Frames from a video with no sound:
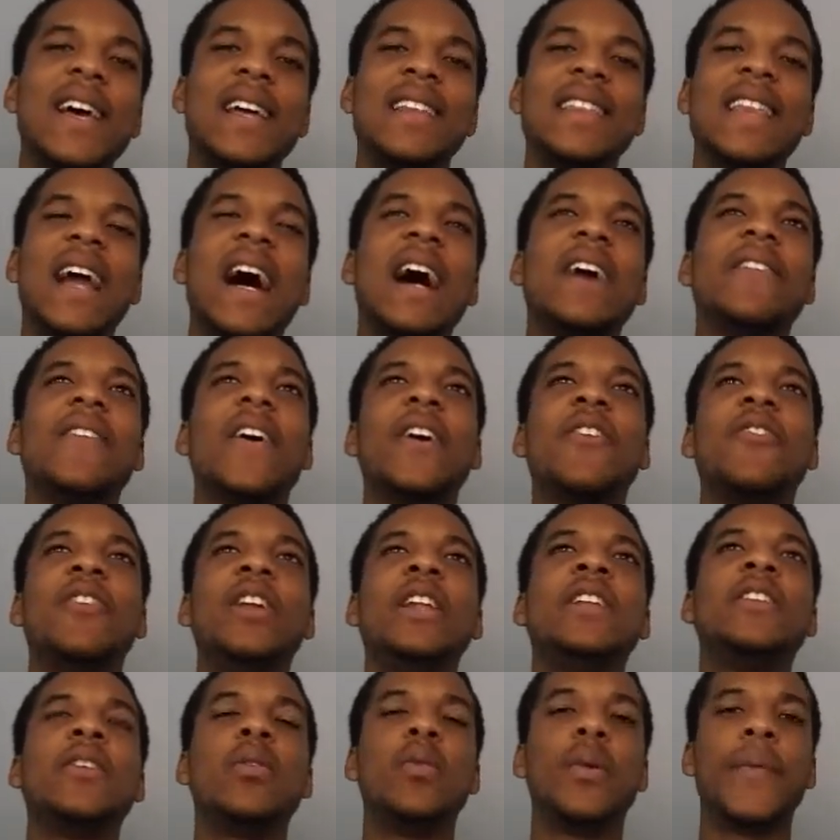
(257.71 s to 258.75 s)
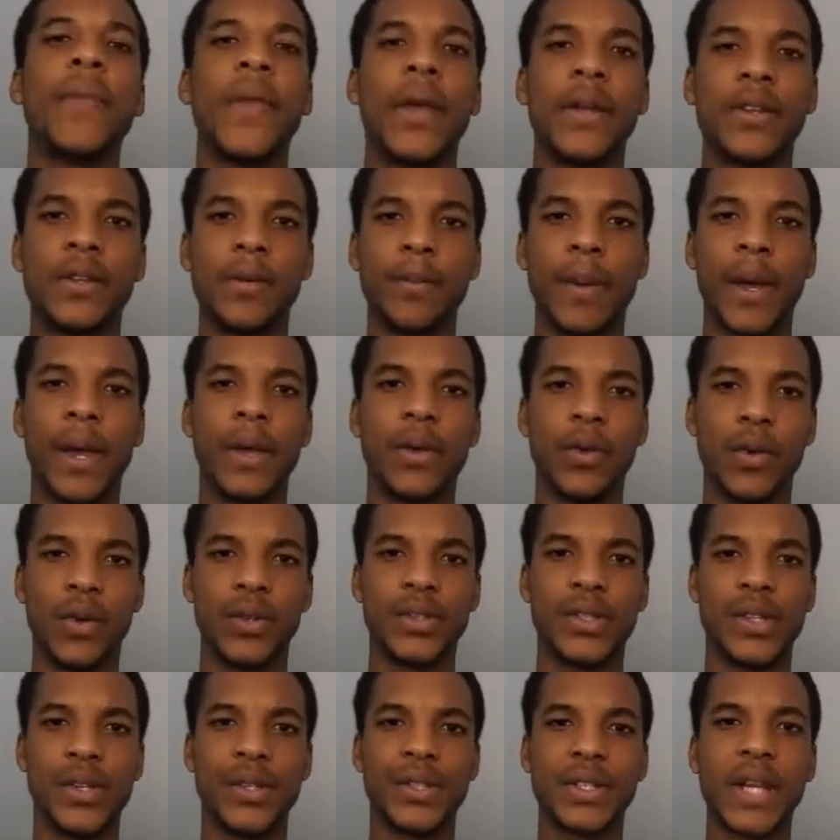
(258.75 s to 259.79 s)
alive i really don't want her to be a
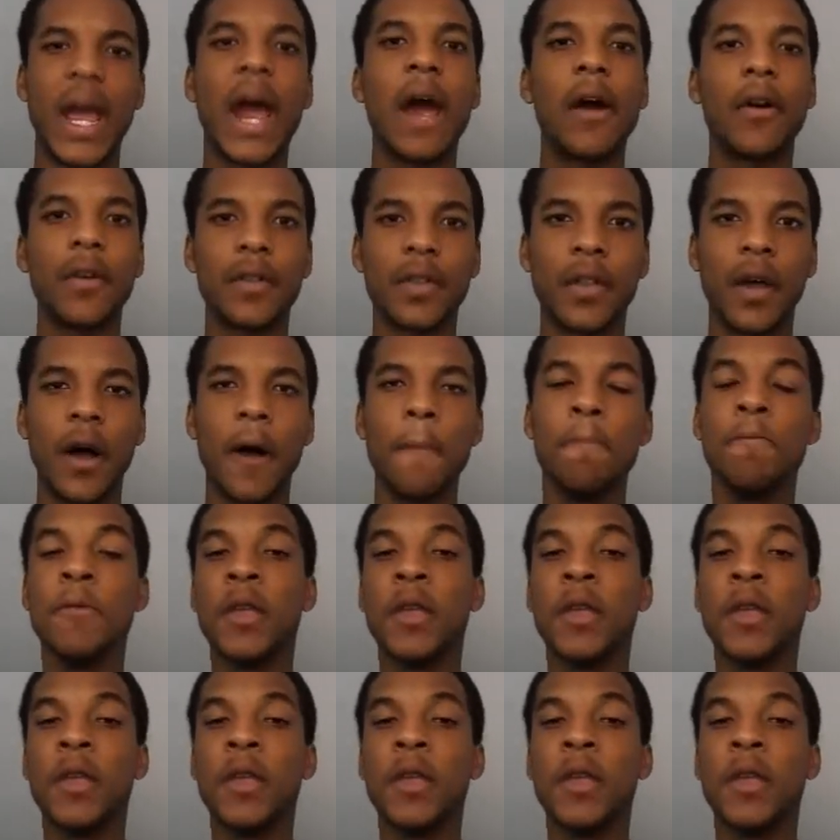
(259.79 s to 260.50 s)
useless character